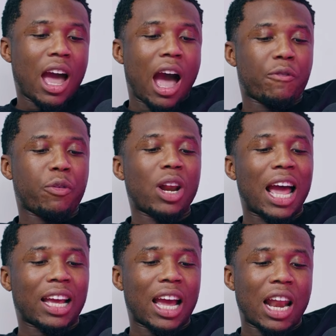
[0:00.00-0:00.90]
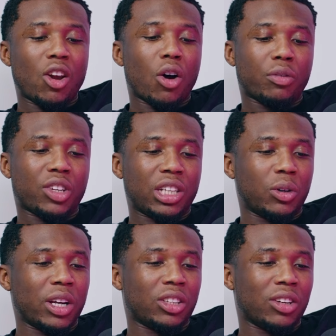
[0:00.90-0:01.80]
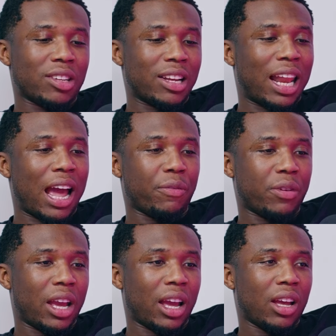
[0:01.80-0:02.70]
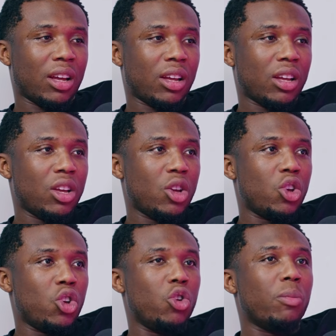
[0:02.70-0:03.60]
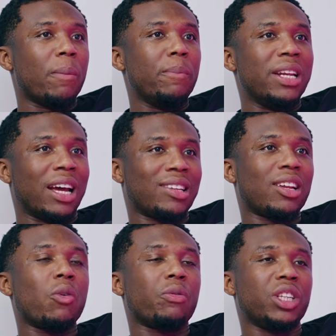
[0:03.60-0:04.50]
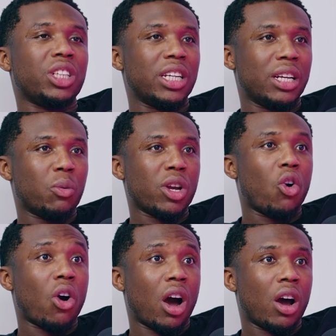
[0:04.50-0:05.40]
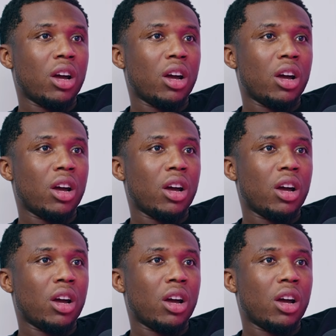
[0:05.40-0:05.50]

I feel like a lot of situations in life, yeah, human beings are selfish, innit? We all are.